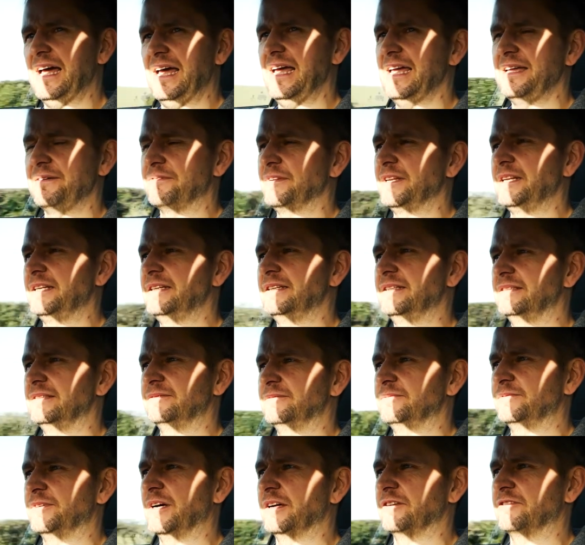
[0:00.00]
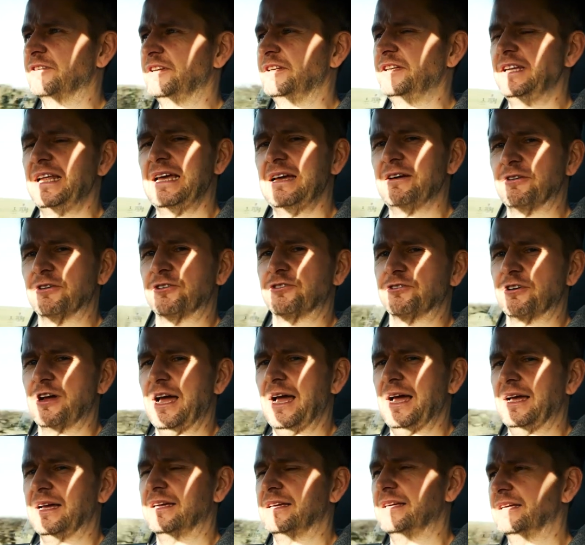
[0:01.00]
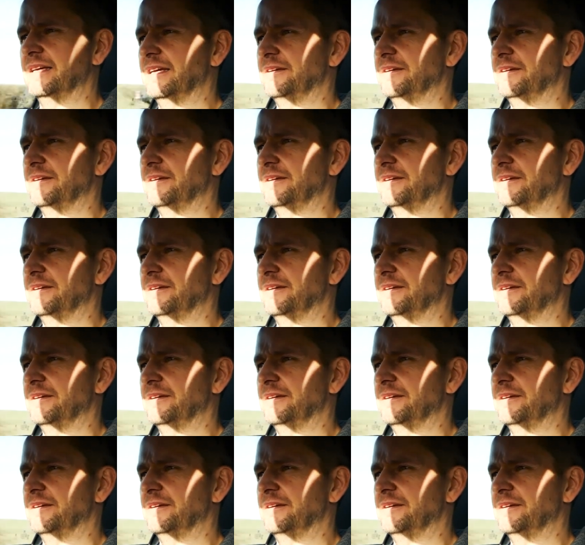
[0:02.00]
even virtually near a track,